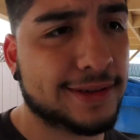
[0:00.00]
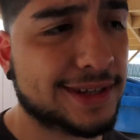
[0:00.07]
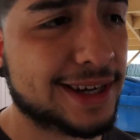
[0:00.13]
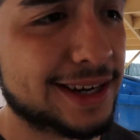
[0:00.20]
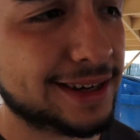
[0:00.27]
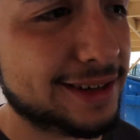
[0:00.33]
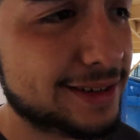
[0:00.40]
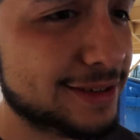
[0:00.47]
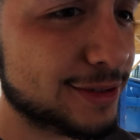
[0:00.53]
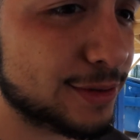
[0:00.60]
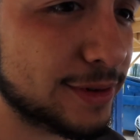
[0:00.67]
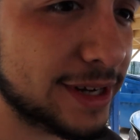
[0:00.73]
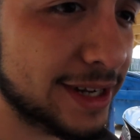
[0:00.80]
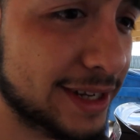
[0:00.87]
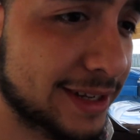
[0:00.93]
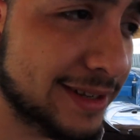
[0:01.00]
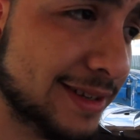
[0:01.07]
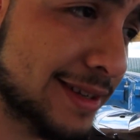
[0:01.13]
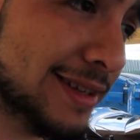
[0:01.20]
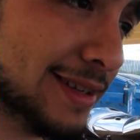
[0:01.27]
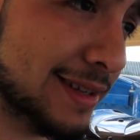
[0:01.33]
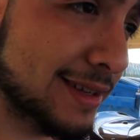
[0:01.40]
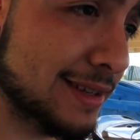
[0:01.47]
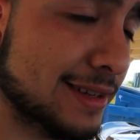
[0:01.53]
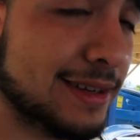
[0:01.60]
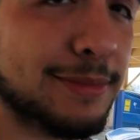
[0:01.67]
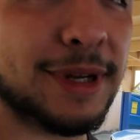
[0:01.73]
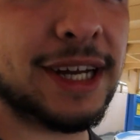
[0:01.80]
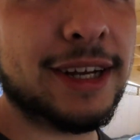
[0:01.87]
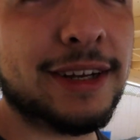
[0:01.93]
Tired, sweaty.
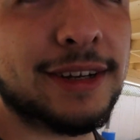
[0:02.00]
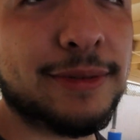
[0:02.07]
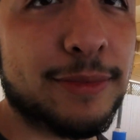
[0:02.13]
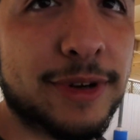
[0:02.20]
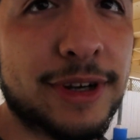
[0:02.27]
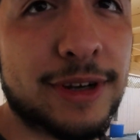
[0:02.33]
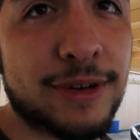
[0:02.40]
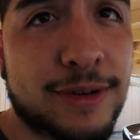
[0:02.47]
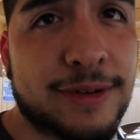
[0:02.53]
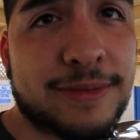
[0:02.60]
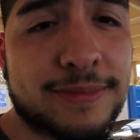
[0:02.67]
I'm out of here. I'm ready to go home.